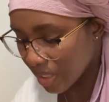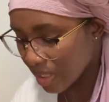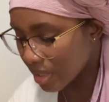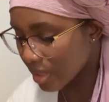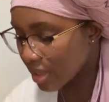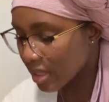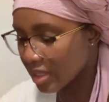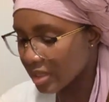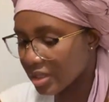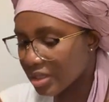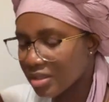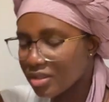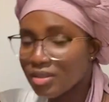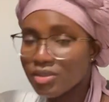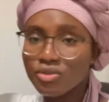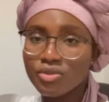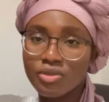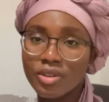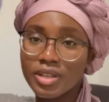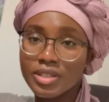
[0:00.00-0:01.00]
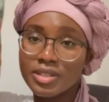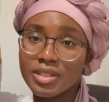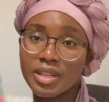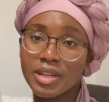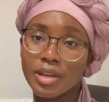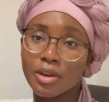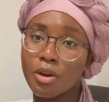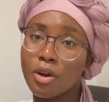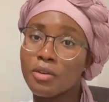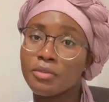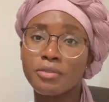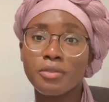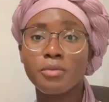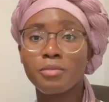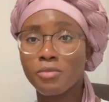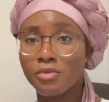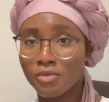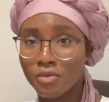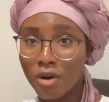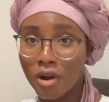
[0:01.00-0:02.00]
This is the dress that I got from
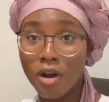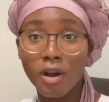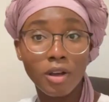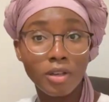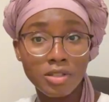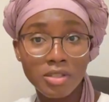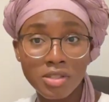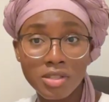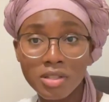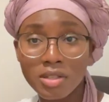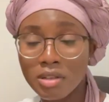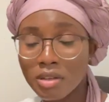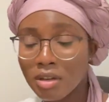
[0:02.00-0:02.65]
Ross.